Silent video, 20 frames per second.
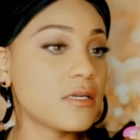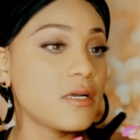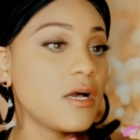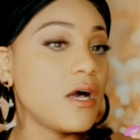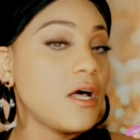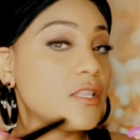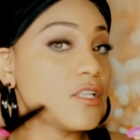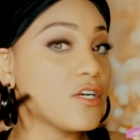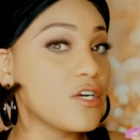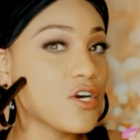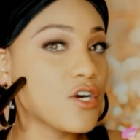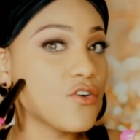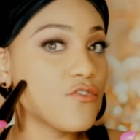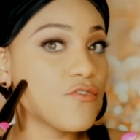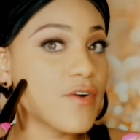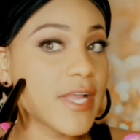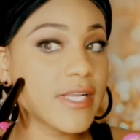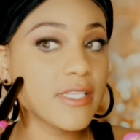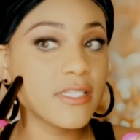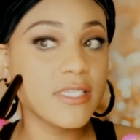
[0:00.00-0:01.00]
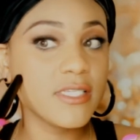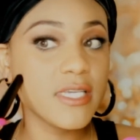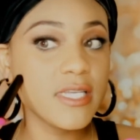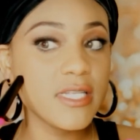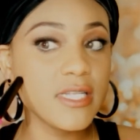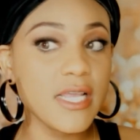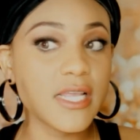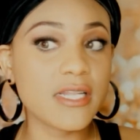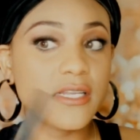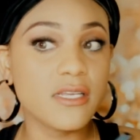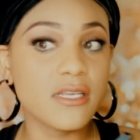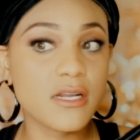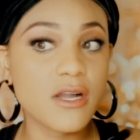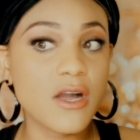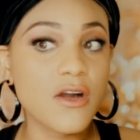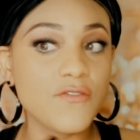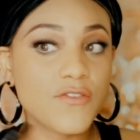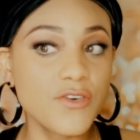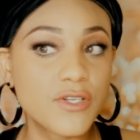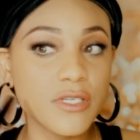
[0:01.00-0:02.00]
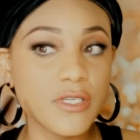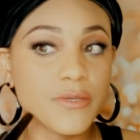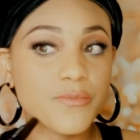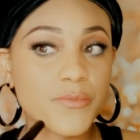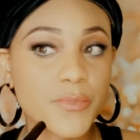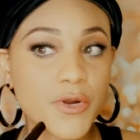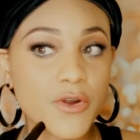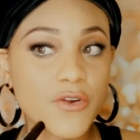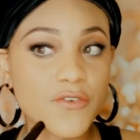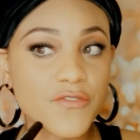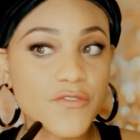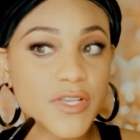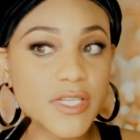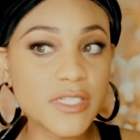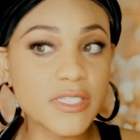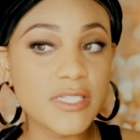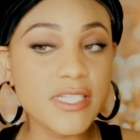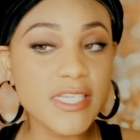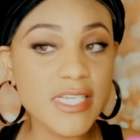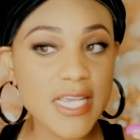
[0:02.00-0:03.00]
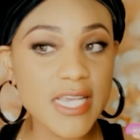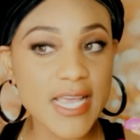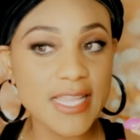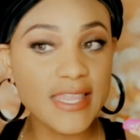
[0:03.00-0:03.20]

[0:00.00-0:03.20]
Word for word: color corrected and it covered it perfectly.